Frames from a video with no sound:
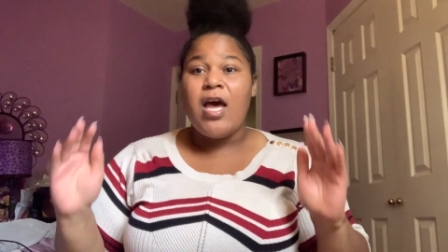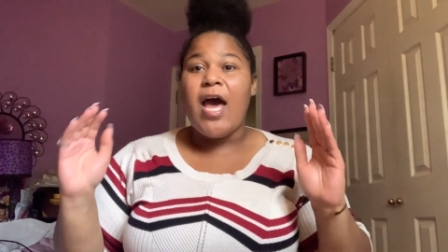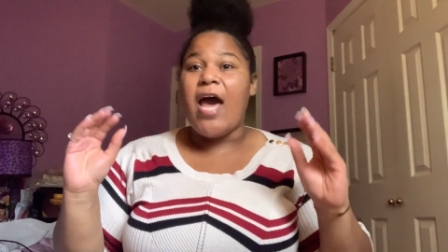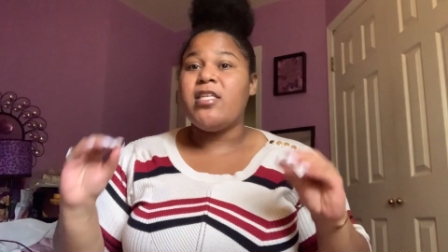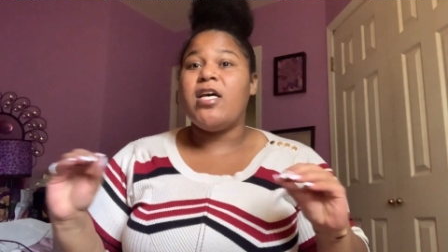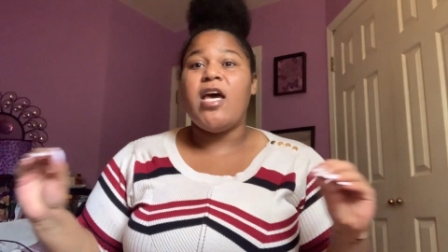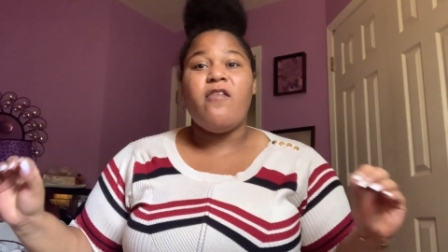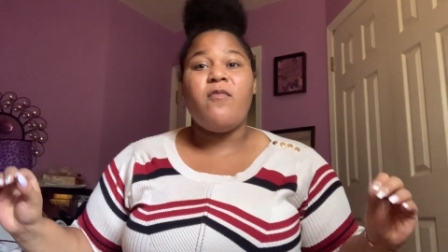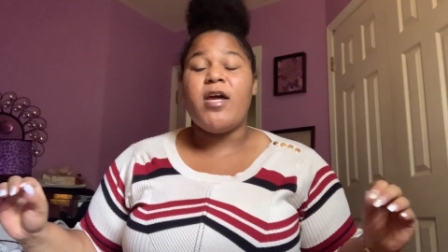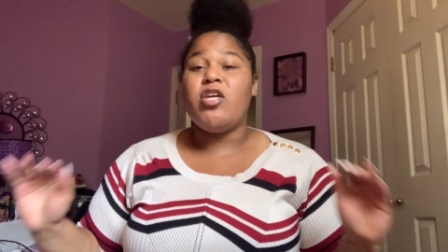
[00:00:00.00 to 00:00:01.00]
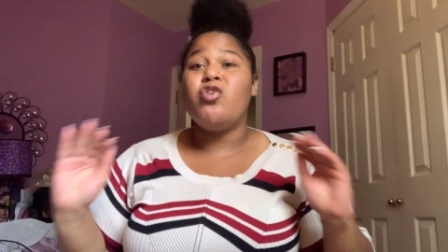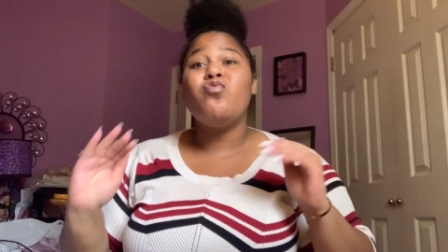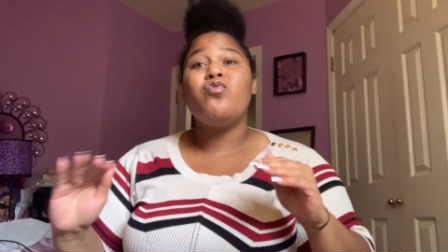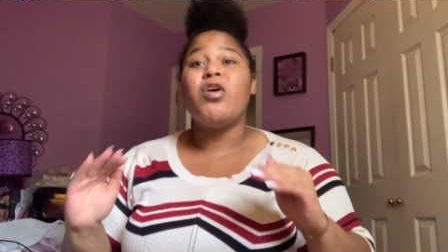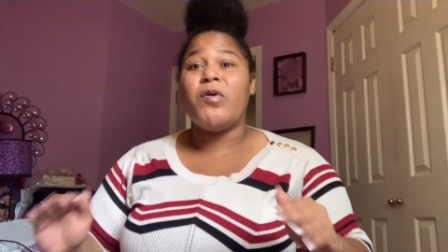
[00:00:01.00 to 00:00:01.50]
I tell everybody, you
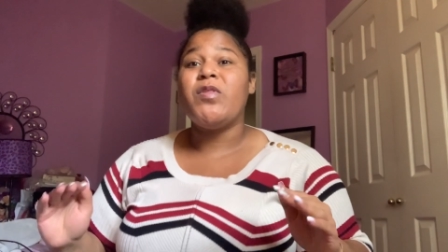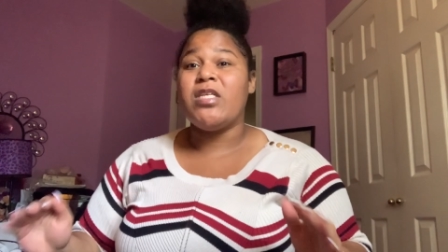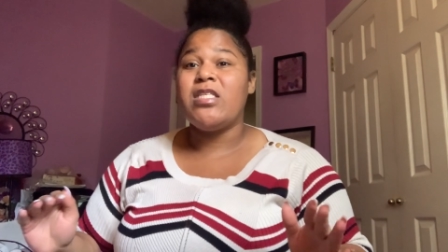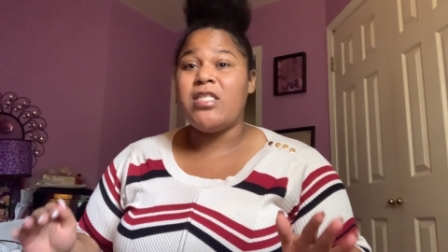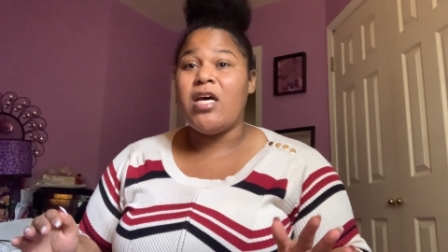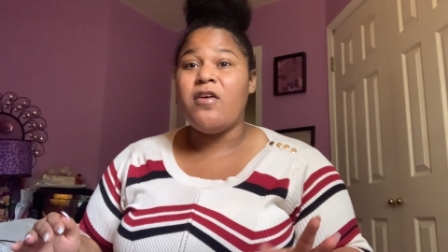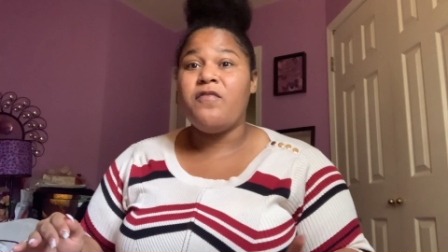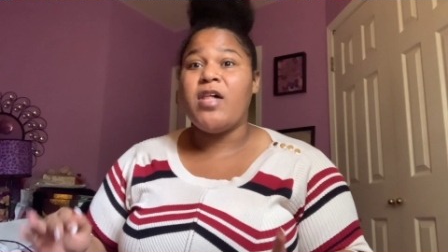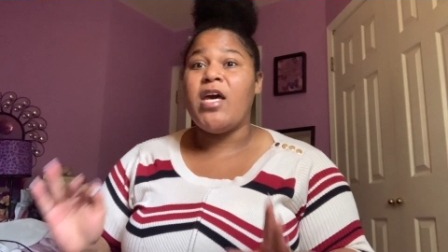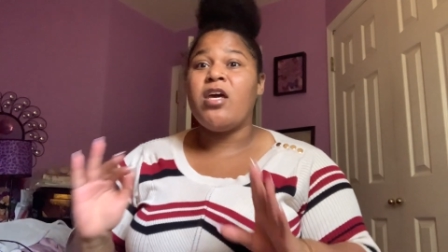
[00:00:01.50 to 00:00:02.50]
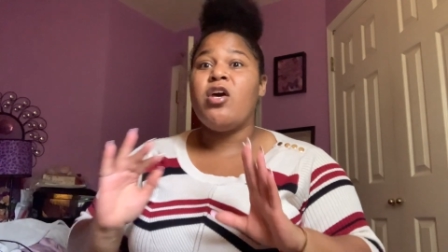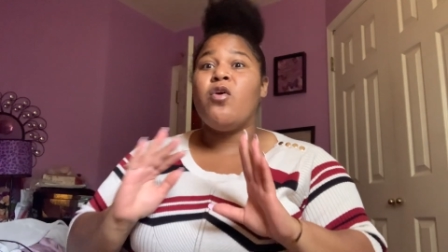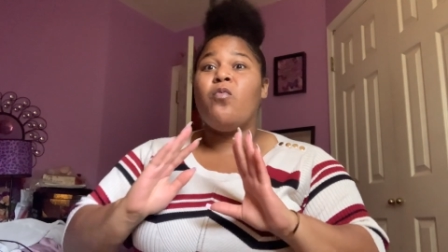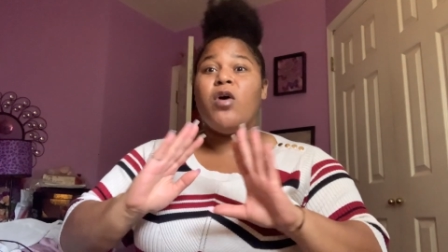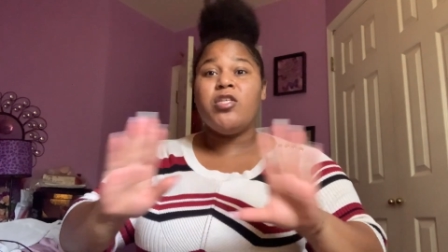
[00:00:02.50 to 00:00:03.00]
know this stuff. Like,
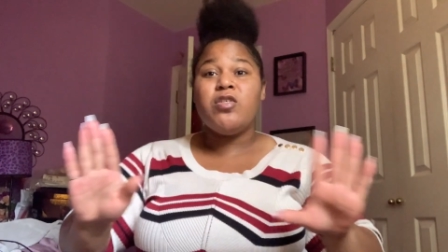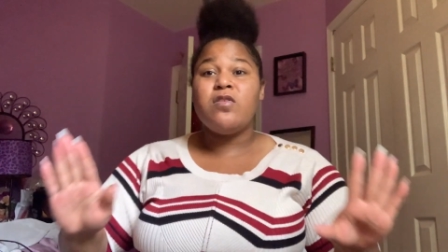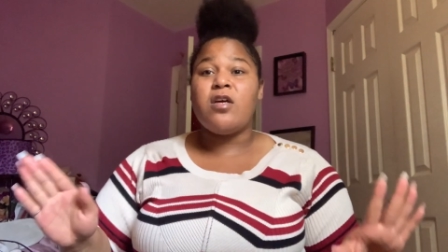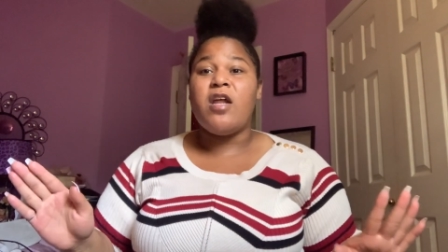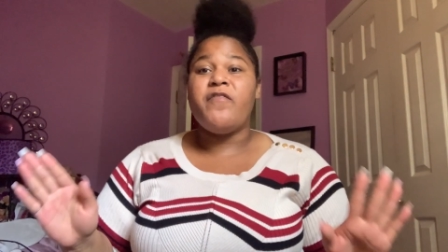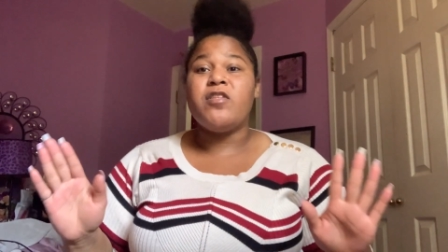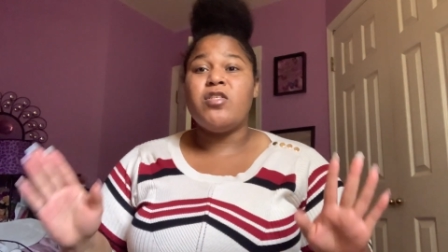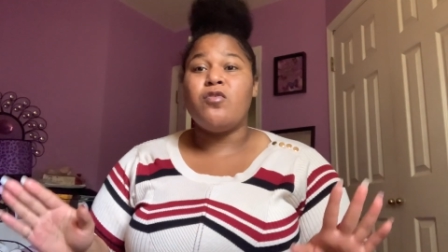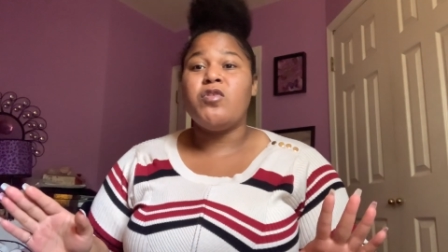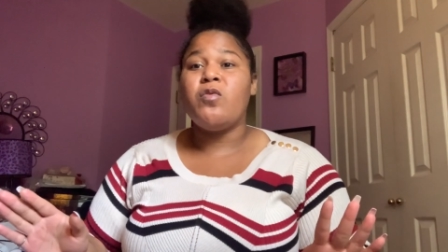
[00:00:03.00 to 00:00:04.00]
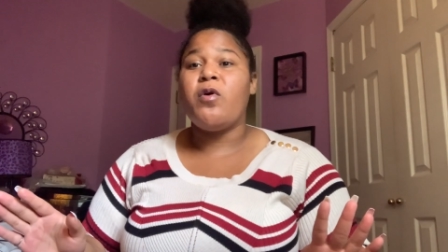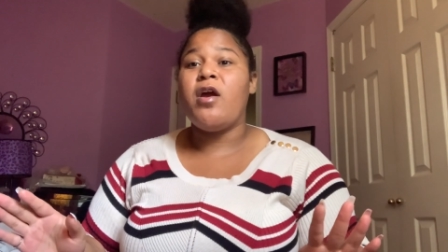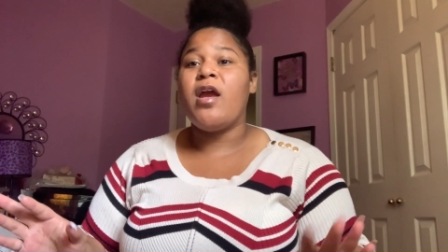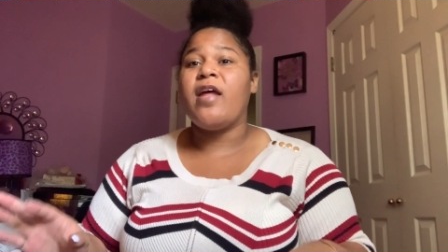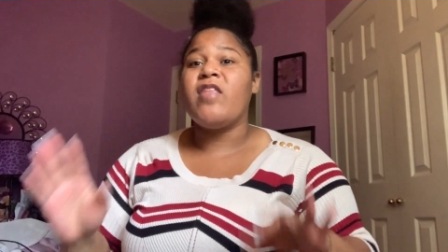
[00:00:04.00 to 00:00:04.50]
once you start off in social
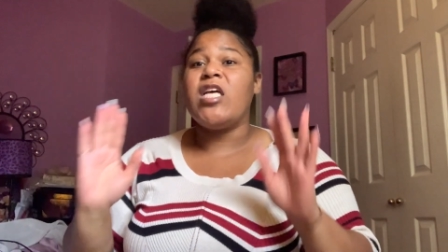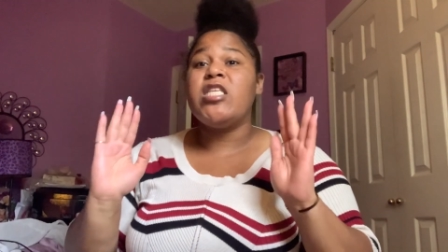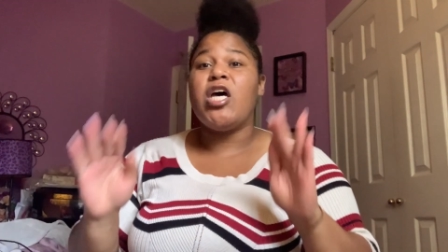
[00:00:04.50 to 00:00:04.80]
work, they tell